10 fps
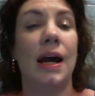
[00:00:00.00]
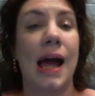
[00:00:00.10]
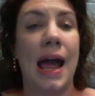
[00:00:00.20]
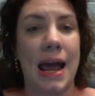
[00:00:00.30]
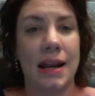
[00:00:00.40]

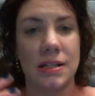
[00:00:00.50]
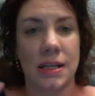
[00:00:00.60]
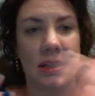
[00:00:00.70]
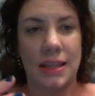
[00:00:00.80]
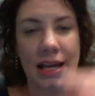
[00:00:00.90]
And
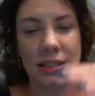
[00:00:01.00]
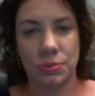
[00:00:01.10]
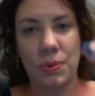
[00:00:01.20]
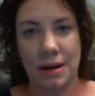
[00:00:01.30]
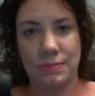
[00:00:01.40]
that's
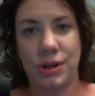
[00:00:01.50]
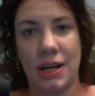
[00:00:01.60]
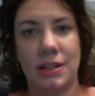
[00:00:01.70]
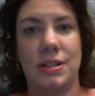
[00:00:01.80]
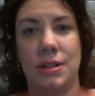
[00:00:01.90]
what I'm
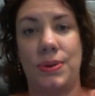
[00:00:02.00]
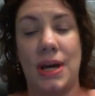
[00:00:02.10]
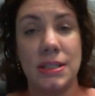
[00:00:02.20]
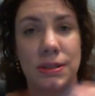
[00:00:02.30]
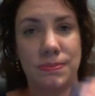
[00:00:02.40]
trying to do.
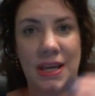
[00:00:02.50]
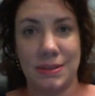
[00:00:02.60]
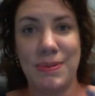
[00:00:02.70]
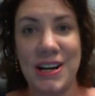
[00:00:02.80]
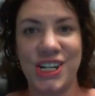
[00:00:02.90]

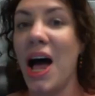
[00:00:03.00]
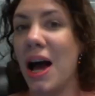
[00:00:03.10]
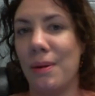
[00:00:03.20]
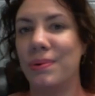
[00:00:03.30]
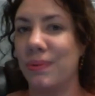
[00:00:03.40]
That's my
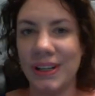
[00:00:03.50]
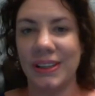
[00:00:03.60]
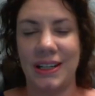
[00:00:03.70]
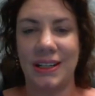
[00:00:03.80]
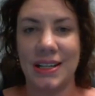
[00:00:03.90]
job,
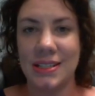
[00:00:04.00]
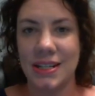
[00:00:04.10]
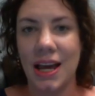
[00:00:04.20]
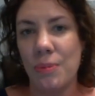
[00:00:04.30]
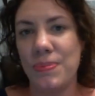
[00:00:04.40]
really, is to
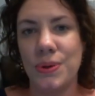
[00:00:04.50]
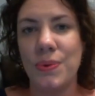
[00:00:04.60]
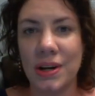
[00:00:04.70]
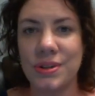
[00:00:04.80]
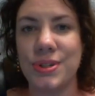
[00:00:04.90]
help you
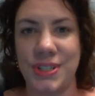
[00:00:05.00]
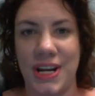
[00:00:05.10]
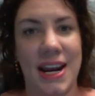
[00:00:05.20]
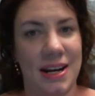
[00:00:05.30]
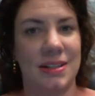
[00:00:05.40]

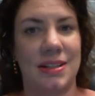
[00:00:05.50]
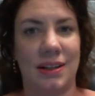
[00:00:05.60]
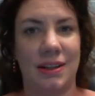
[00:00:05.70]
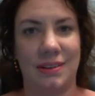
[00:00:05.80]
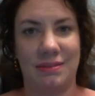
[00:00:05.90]
understand
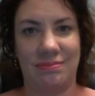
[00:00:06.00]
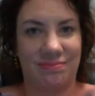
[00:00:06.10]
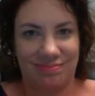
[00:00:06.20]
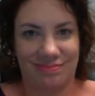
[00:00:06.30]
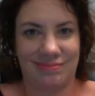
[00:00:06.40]

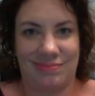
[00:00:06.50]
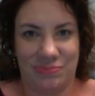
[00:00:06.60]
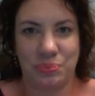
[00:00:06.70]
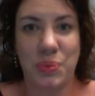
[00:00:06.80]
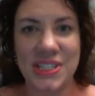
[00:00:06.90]

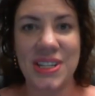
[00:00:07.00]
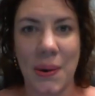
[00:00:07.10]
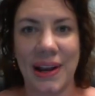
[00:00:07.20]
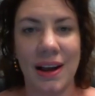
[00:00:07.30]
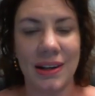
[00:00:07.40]
what's
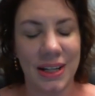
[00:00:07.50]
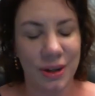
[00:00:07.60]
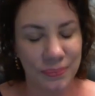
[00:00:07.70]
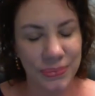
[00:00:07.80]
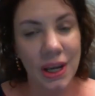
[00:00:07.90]
going on here.
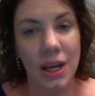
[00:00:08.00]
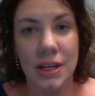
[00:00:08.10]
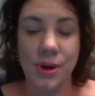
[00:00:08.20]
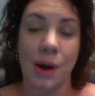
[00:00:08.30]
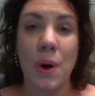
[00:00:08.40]

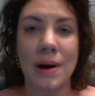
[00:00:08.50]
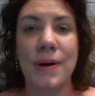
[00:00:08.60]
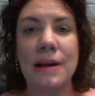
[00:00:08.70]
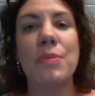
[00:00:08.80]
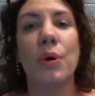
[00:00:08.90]
So I want to
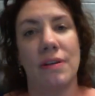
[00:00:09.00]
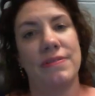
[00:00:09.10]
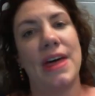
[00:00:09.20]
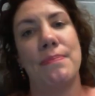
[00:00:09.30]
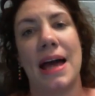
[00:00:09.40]
bring more of
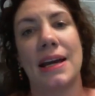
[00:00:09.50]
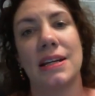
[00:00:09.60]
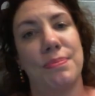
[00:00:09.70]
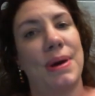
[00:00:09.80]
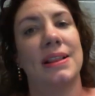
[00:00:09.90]
that back
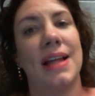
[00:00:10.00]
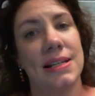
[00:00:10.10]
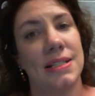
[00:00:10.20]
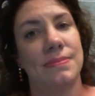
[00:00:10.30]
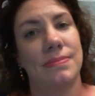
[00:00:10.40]
into my
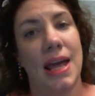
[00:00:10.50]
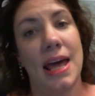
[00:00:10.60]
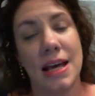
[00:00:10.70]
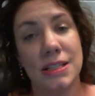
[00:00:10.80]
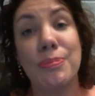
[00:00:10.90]
class. And
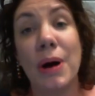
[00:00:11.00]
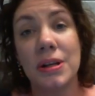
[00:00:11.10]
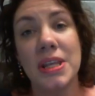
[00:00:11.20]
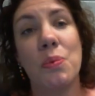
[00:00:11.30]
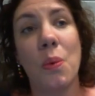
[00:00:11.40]
that's
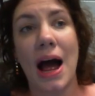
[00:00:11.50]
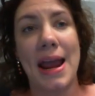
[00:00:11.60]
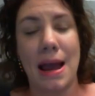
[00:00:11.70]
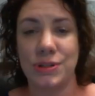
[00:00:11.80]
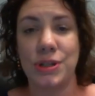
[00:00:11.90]
partly why
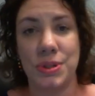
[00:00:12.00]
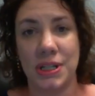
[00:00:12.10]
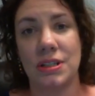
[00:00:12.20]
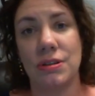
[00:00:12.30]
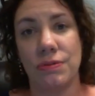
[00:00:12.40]
I'm
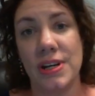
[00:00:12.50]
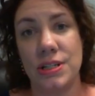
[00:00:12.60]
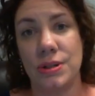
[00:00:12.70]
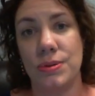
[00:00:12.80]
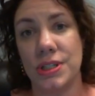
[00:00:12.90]
choosing to
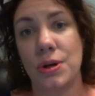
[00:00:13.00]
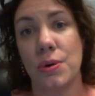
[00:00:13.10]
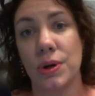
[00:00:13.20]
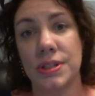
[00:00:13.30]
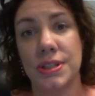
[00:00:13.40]
redo this
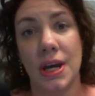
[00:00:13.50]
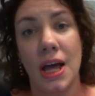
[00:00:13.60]
course.